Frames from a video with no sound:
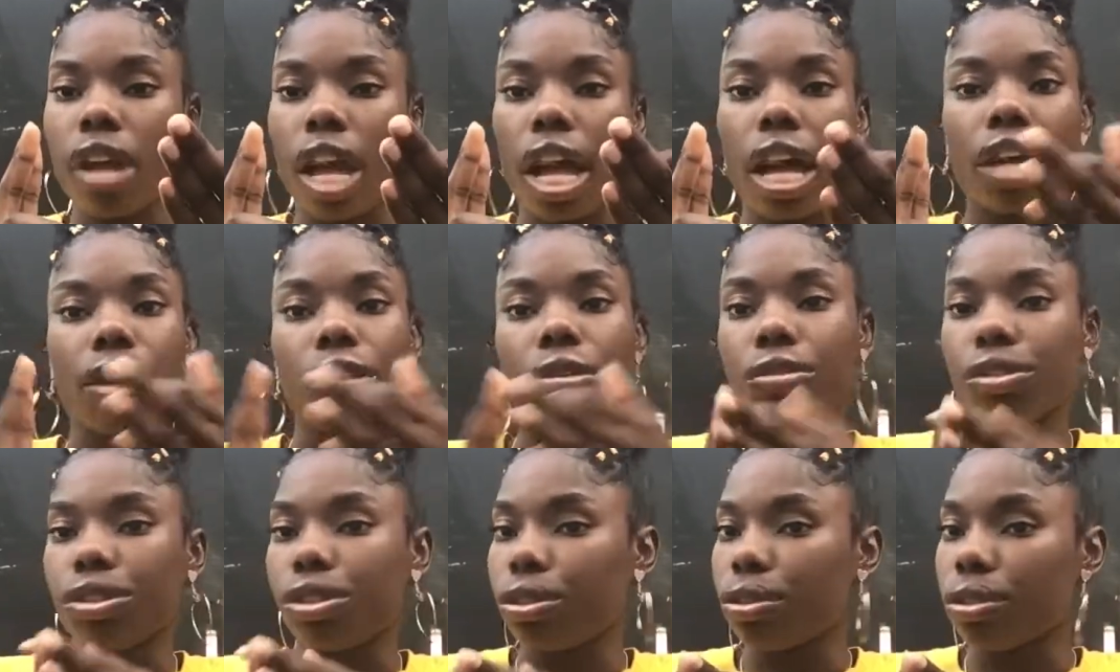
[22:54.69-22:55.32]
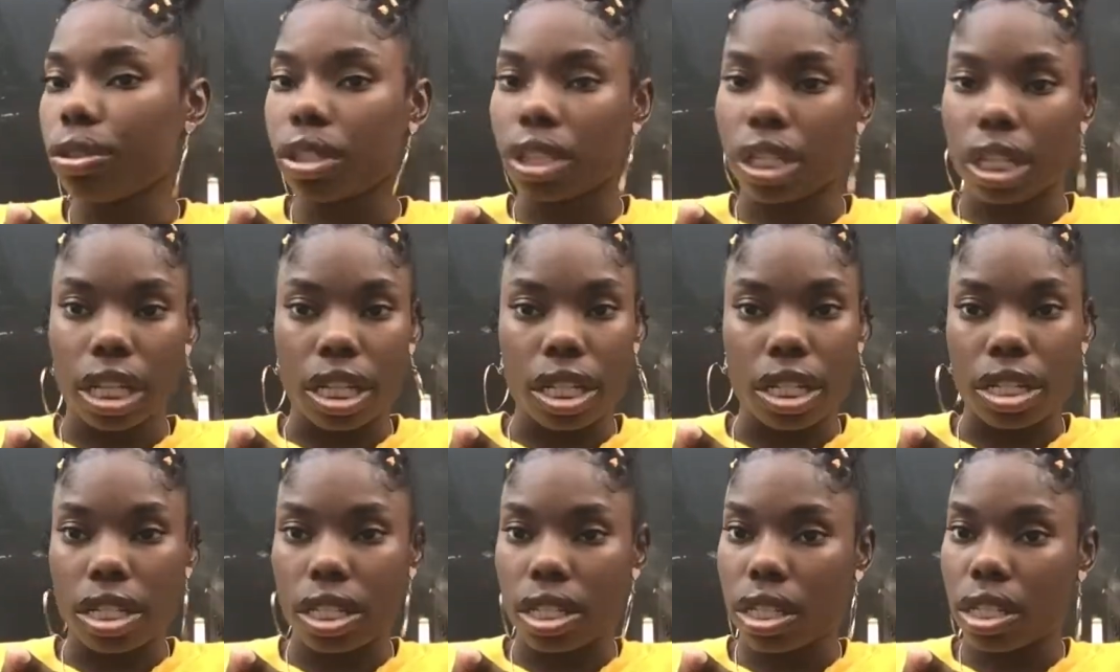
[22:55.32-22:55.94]
I don't do
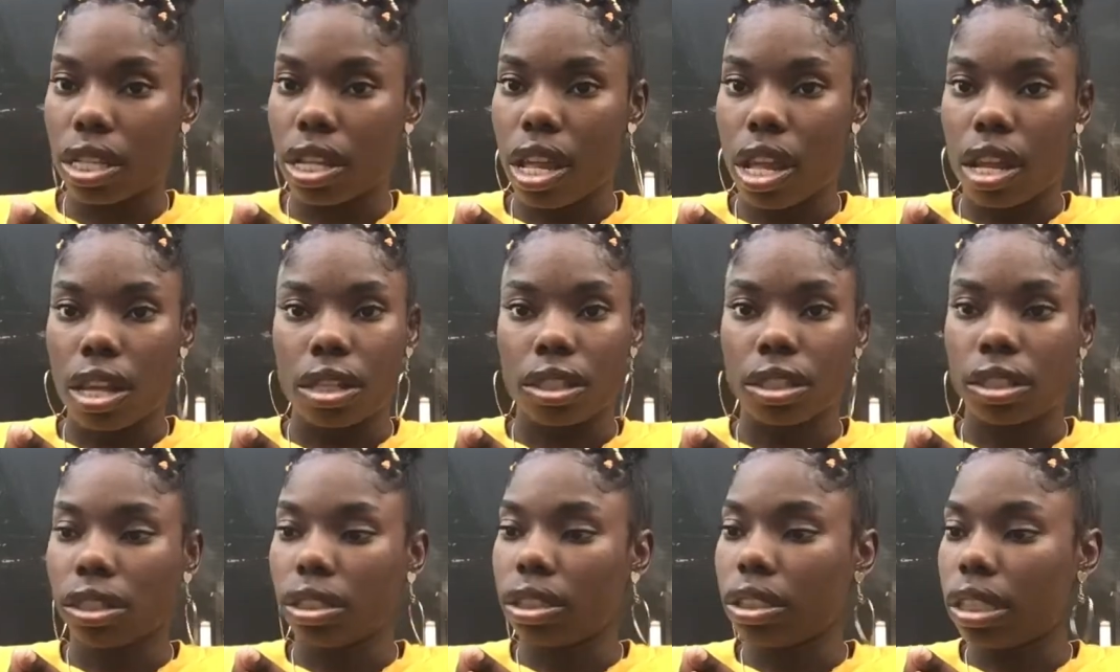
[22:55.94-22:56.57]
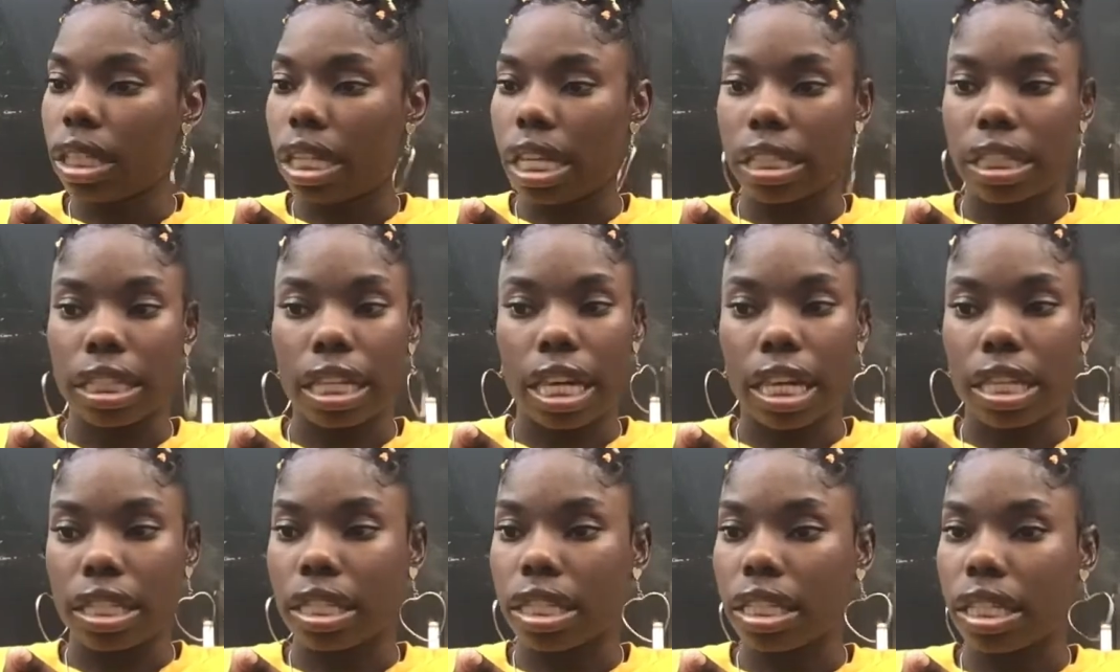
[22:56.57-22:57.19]
things like
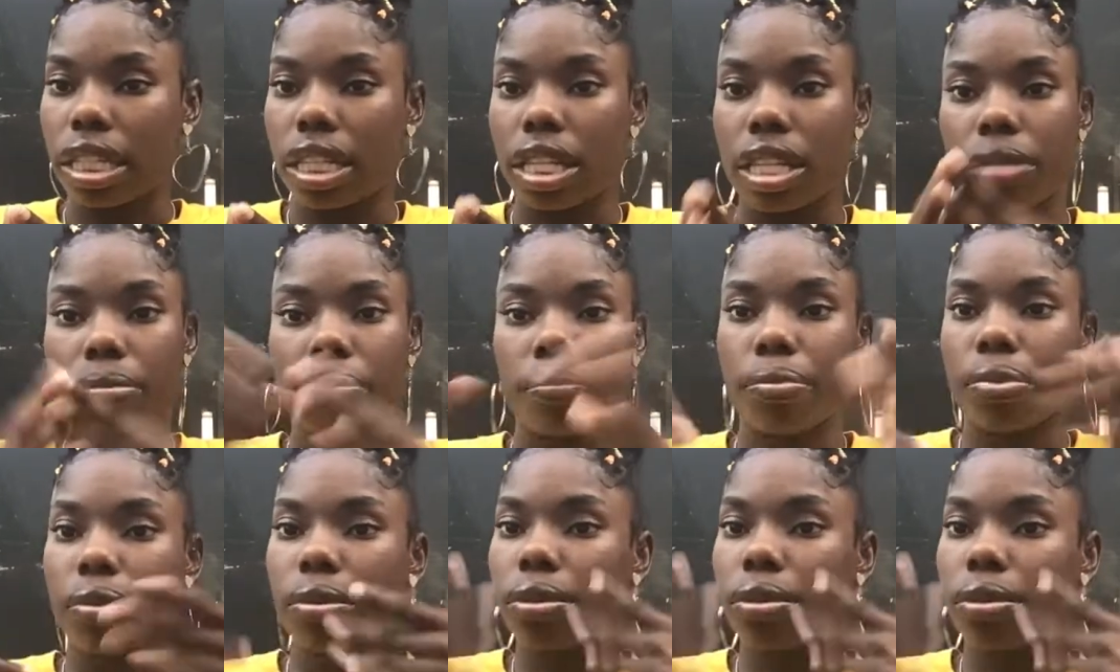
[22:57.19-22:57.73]
that to keep